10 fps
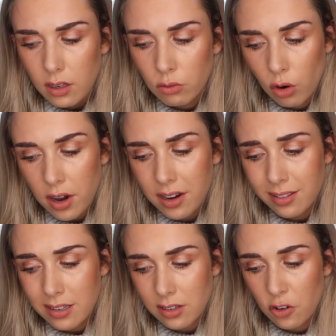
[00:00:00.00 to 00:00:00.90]

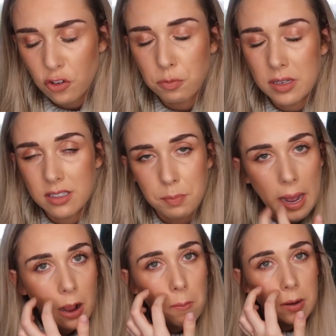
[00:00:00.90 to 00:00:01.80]
writing this, I've just been
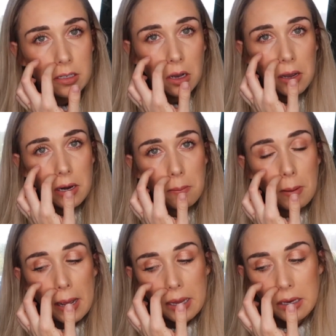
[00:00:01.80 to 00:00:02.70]
back on my diet and
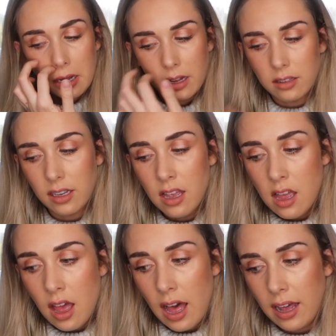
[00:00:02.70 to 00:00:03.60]
back eating healthy,
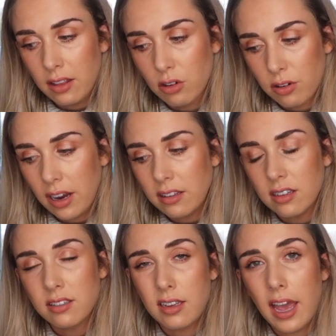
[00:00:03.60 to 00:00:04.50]
and it's crazy
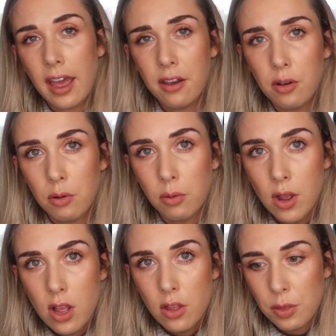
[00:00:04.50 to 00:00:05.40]
to see how
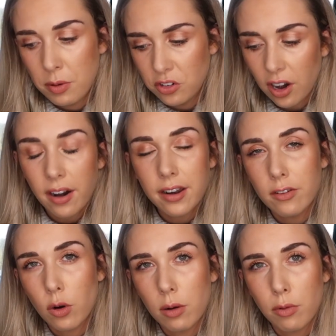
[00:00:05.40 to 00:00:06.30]
the majority
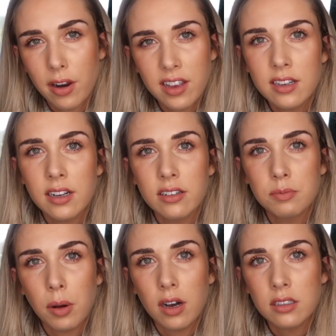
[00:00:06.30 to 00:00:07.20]
of what I'm writing in here
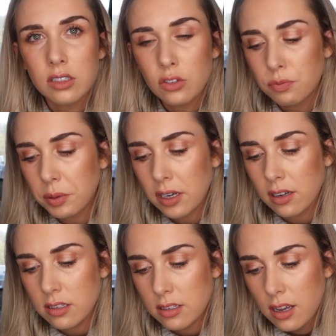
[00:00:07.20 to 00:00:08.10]
is positive,
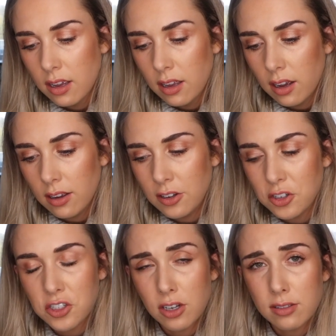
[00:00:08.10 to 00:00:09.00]
because it
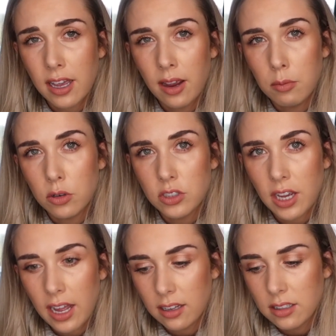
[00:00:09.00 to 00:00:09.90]
just shows how much
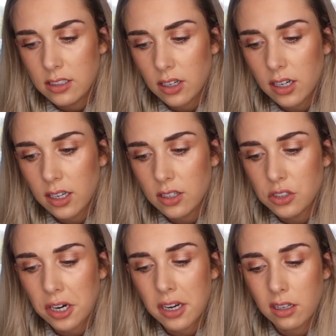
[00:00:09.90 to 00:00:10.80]
a healthy diet
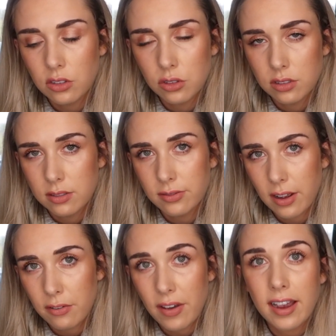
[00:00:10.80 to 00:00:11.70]
and training does
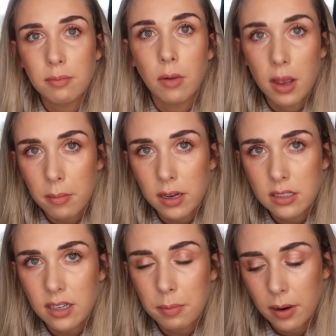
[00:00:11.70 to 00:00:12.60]
affect my
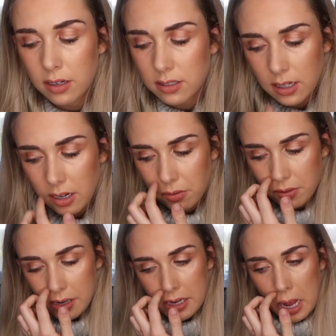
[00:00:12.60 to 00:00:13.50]
mindset personally. It
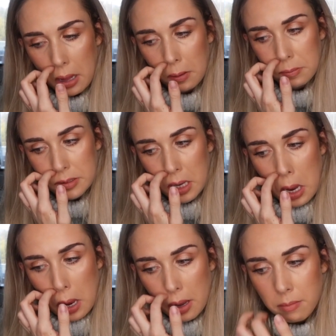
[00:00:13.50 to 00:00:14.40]
really helps
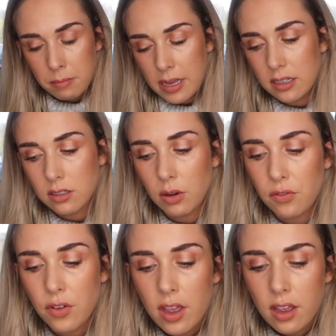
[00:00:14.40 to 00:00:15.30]
me. So
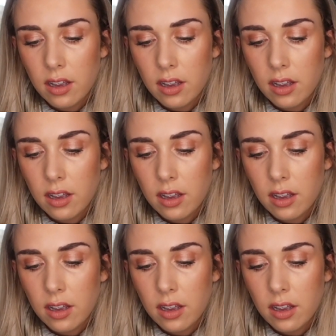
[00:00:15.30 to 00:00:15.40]
if